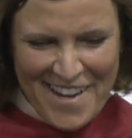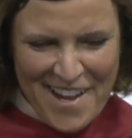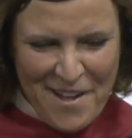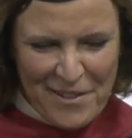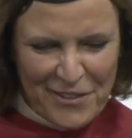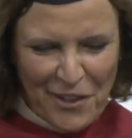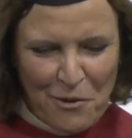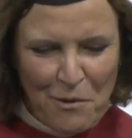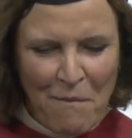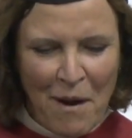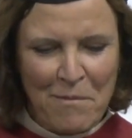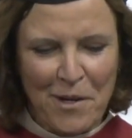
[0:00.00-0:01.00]
So
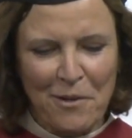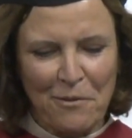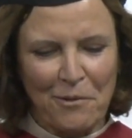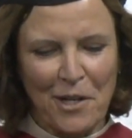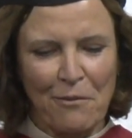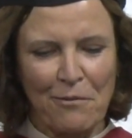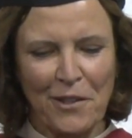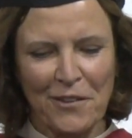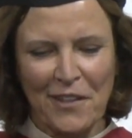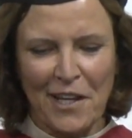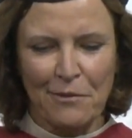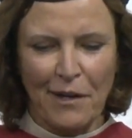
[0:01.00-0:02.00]
remember what it feels
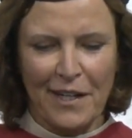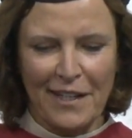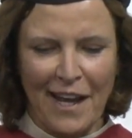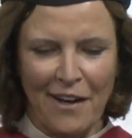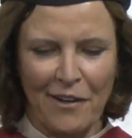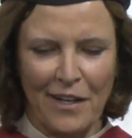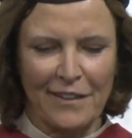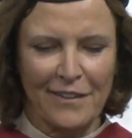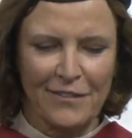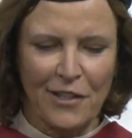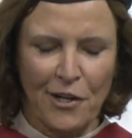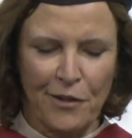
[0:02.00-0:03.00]
like right now at the
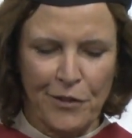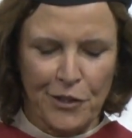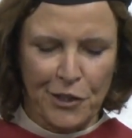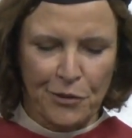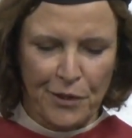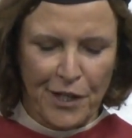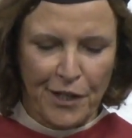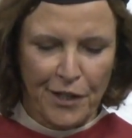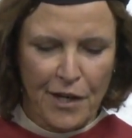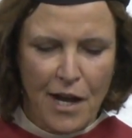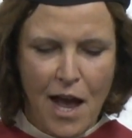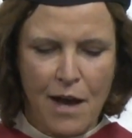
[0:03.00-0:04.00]
start of your
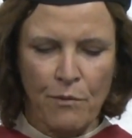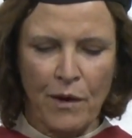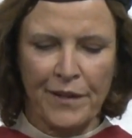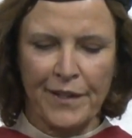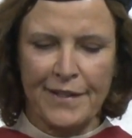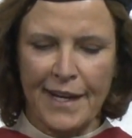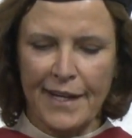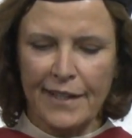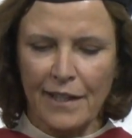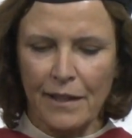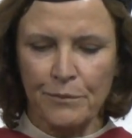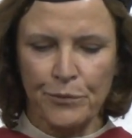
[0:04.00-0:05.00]
career, and when the day
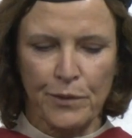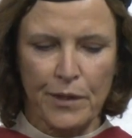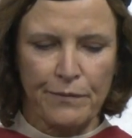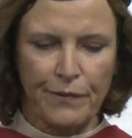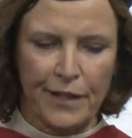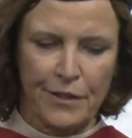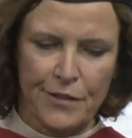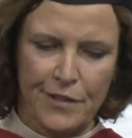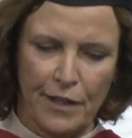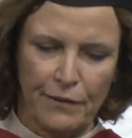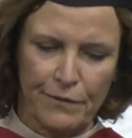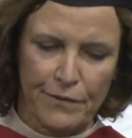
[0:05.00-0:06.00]
comes when you find
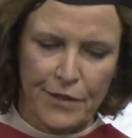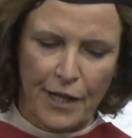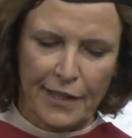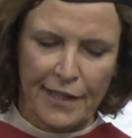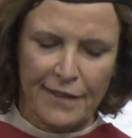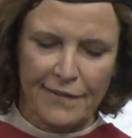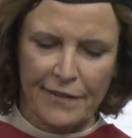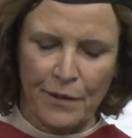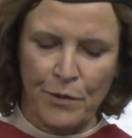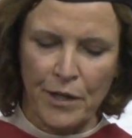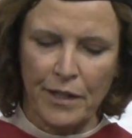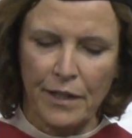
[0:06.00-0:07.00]
yourself talking to
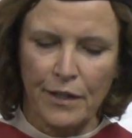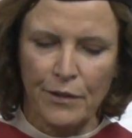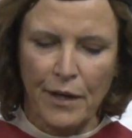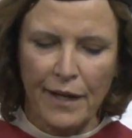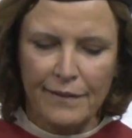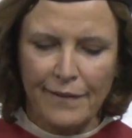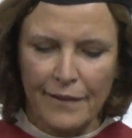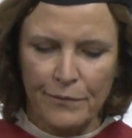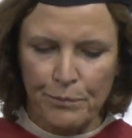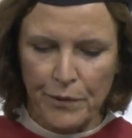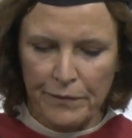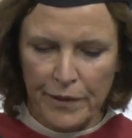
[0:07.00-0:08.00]
someone who has less
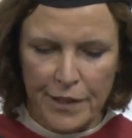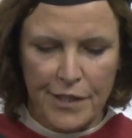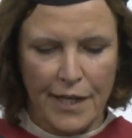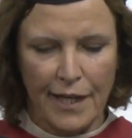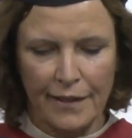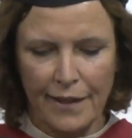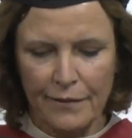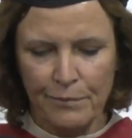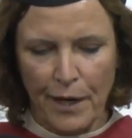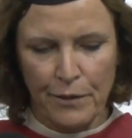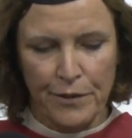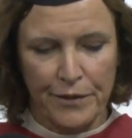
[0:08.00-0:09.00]
privilege and less
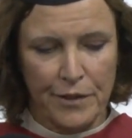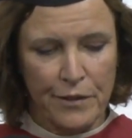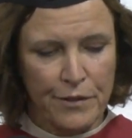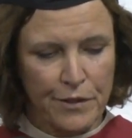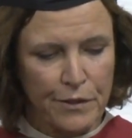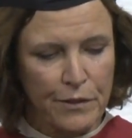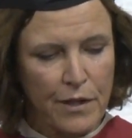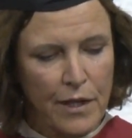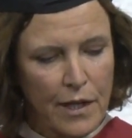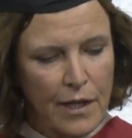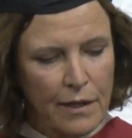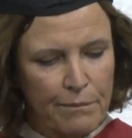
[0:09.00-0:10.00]
power than you do,
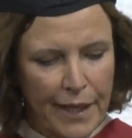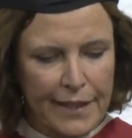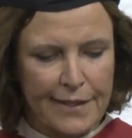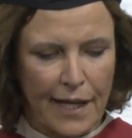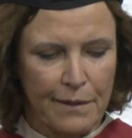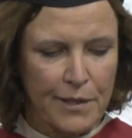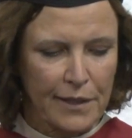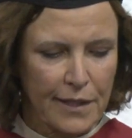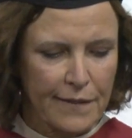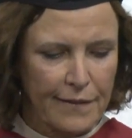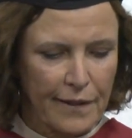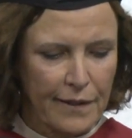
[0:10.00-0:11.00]
make time to
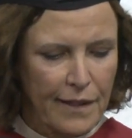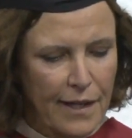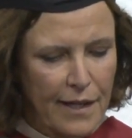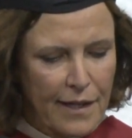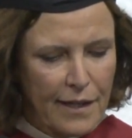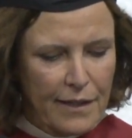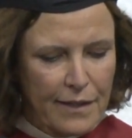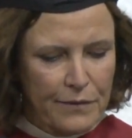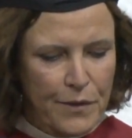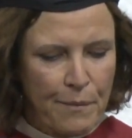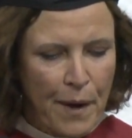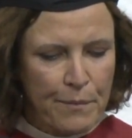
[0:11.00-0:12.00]
listen.
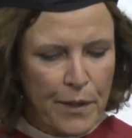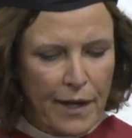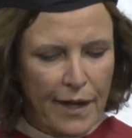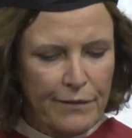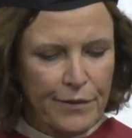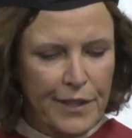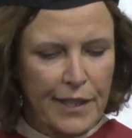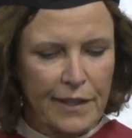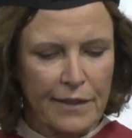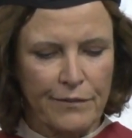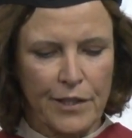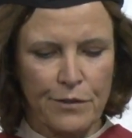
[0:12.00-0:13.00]
Remember, every
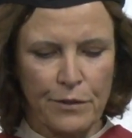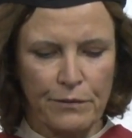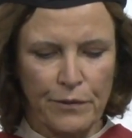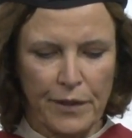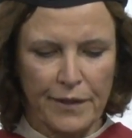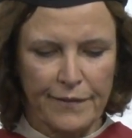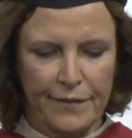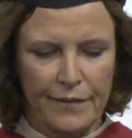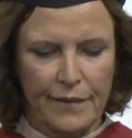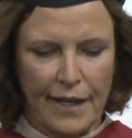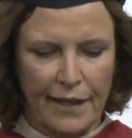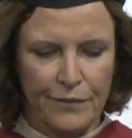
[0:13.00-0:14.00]
individual voice
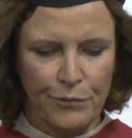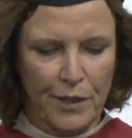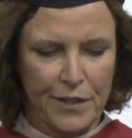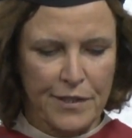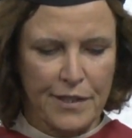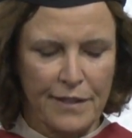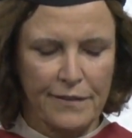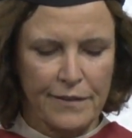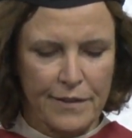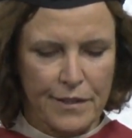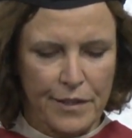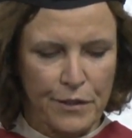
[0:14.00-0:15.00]
adds richness
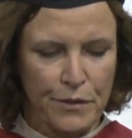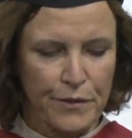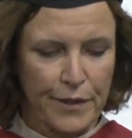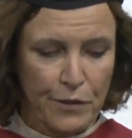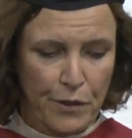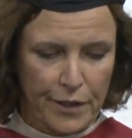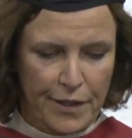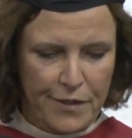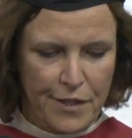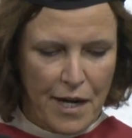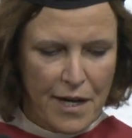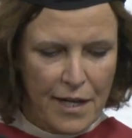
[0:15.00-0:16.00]
to the orchestra.